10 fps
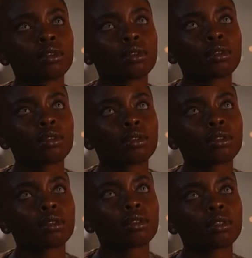gift from
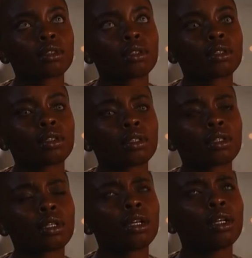Enid.
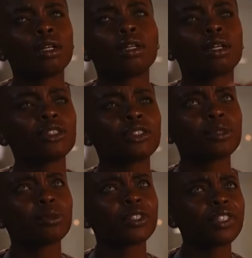Aren't you her
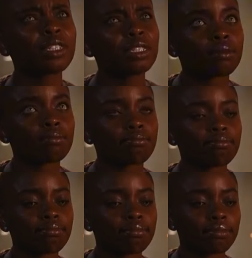boyfriend?
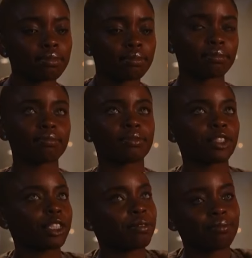
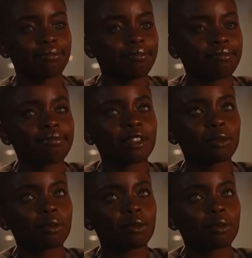Sure. No